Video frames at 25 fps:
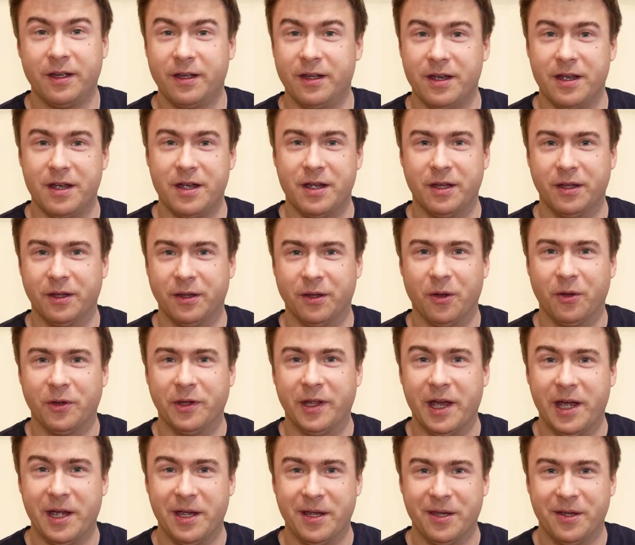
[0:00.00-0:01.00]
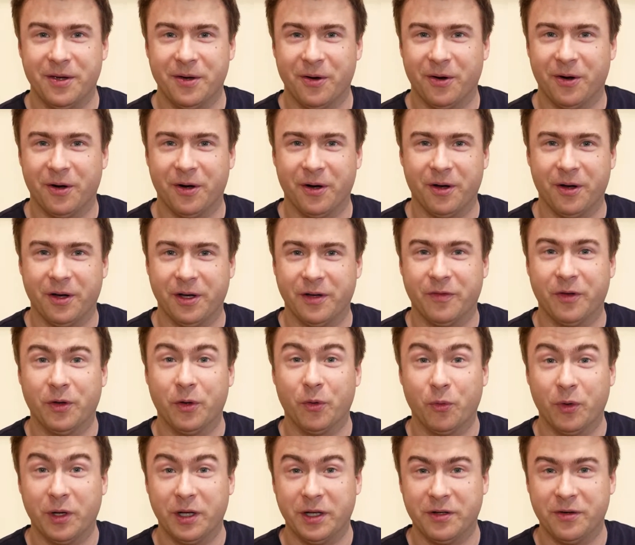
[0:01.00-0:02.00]
in a day or even a
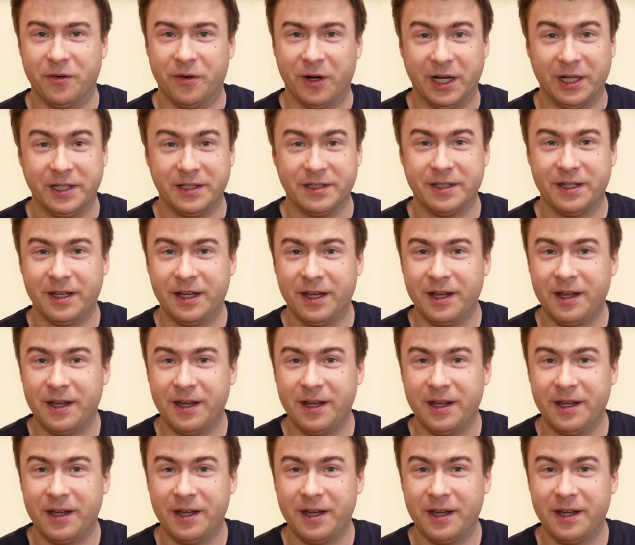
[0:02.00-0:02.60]
week, right?